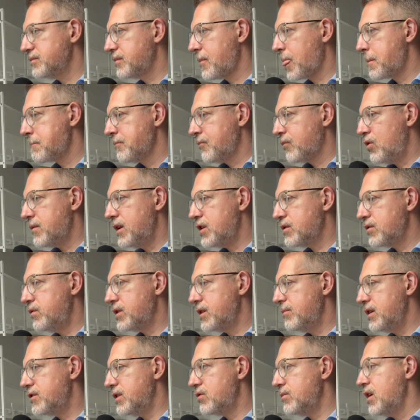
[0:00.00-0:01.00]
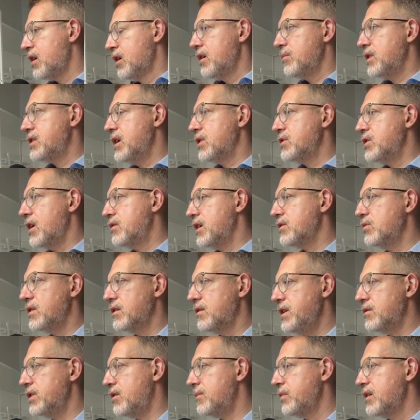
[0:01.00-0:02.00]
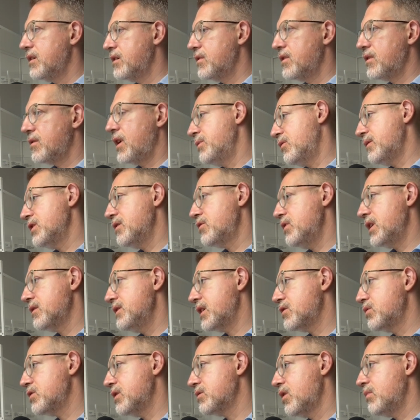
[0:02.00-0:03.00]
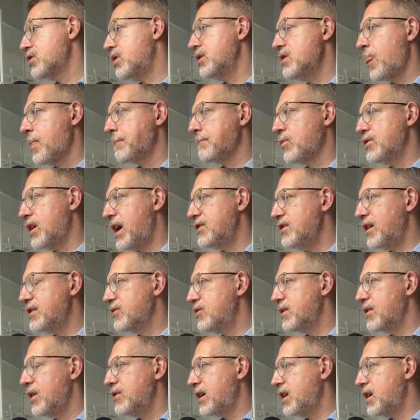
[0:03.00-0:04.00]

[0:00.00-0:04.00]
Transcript: And they used a local AI model for this, which, as we said, is great for data security.